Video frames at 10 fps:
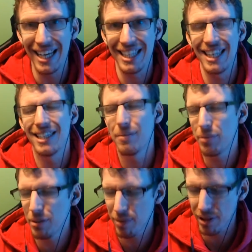get that
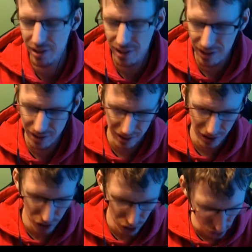PewDiePie is a
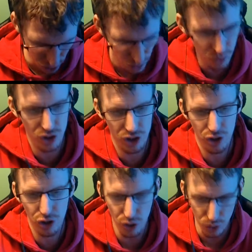
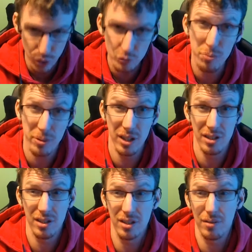huge
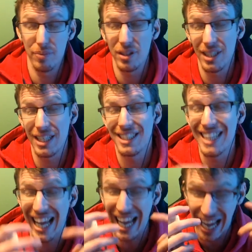personality to
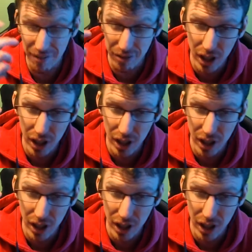have